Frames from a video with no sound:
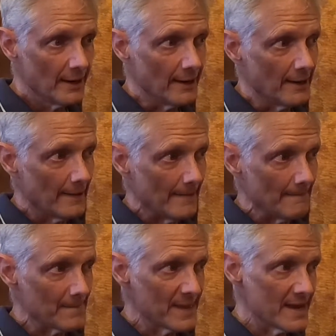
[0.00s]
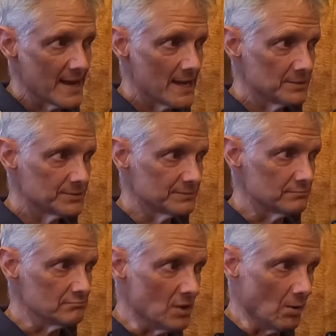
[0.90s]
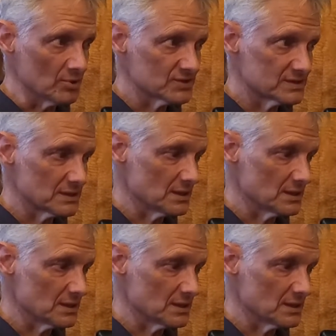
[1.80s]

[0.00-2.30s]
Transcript: and almost